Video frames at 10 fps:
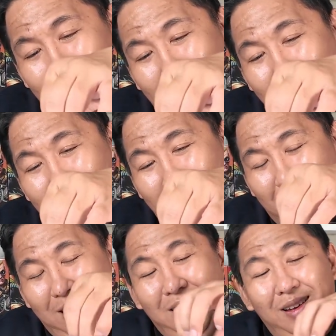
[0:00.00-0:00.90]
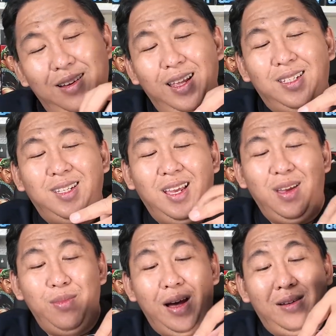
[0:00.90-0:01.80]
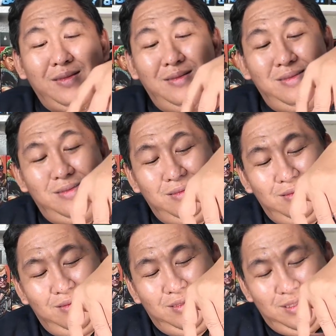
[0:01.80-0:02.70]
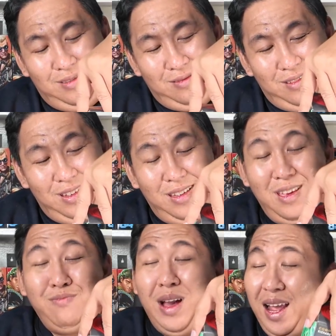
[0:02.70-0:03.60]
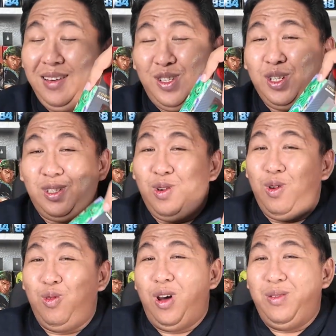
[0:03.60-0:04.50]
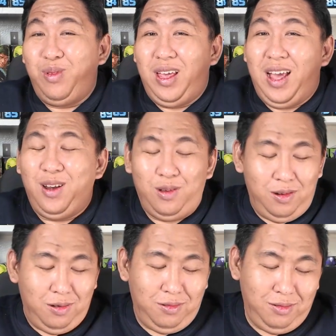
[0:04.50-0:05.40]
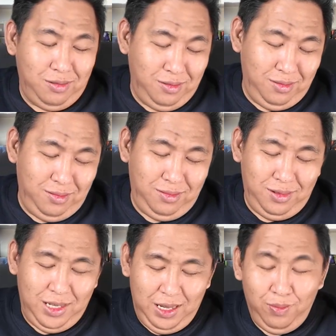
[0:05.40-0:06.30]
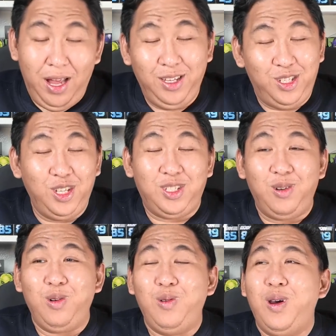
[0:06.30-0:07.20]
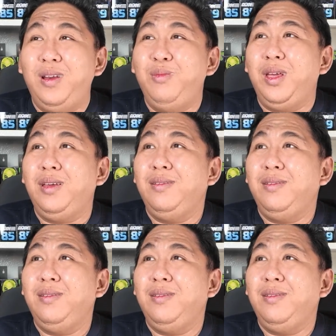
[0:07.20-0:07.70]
Anyway, let's take him out. He might just grow on me. I don't know. He might just grow on me.